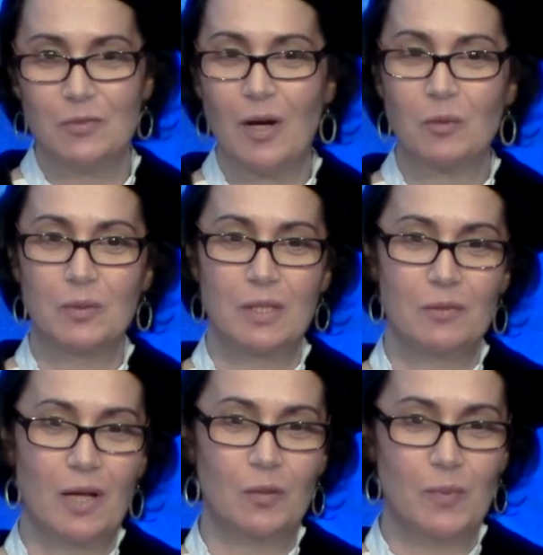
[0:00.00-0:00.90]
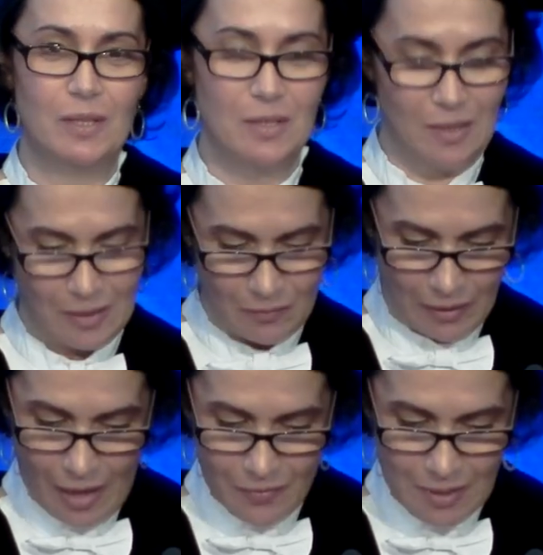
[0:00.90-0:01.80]
the Faculty of Health, Medicine and
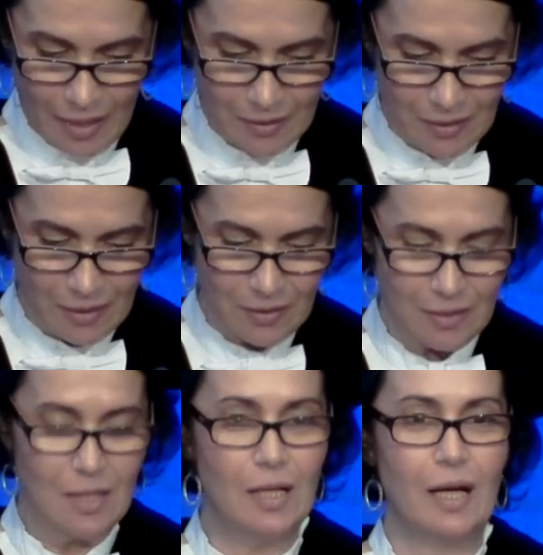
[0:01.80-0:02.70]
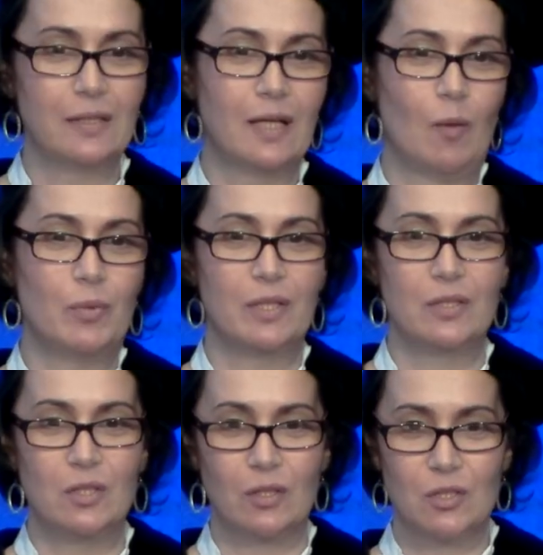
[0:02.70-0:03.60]
Life Sciences, and CAPHRI
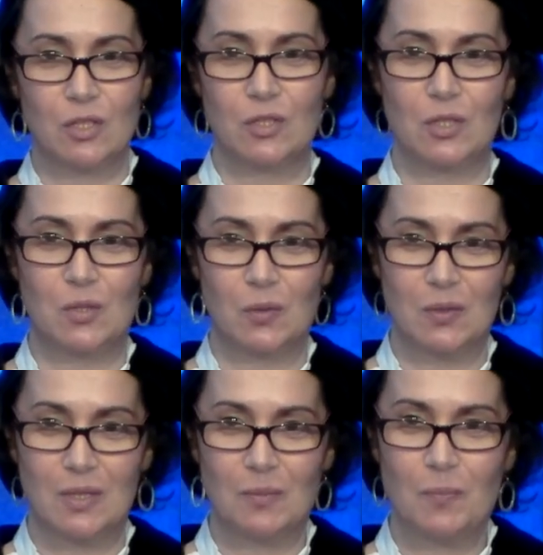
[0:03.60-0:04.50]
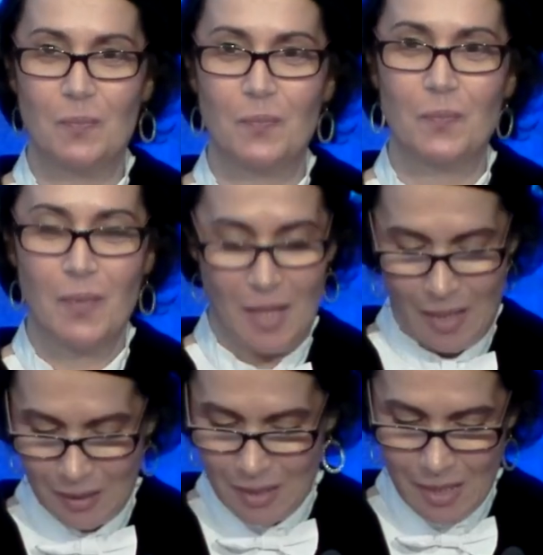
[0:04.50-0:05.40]
Research Institutes.
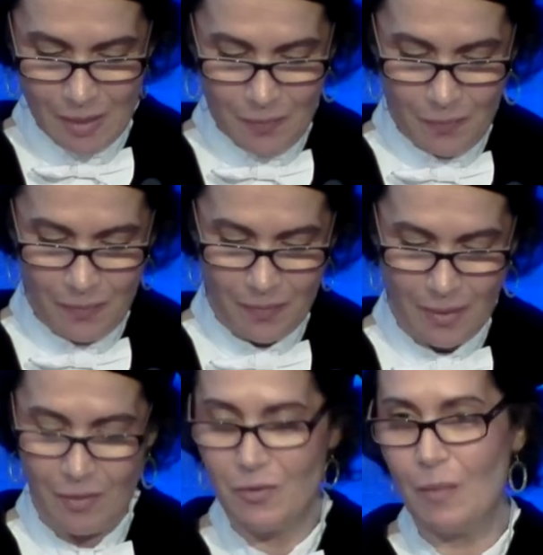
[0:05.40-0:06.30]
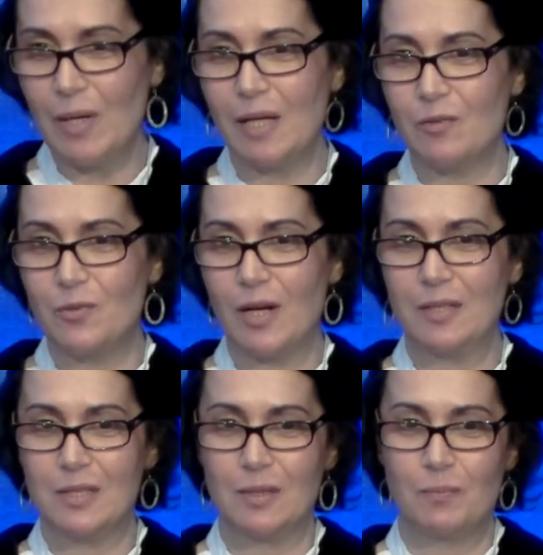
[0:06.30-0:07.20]
Dear family and
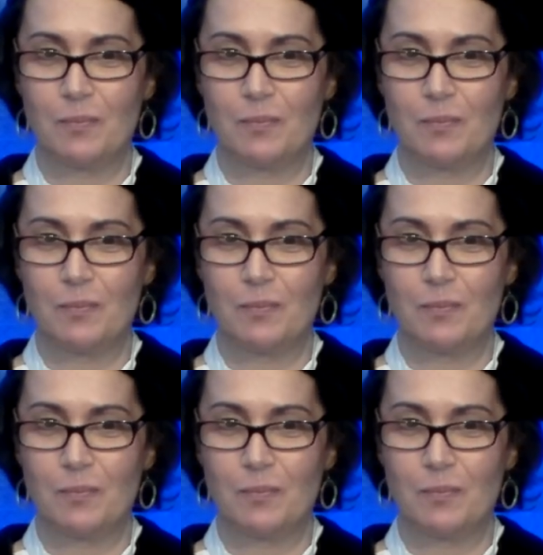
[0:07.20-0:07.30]
friends,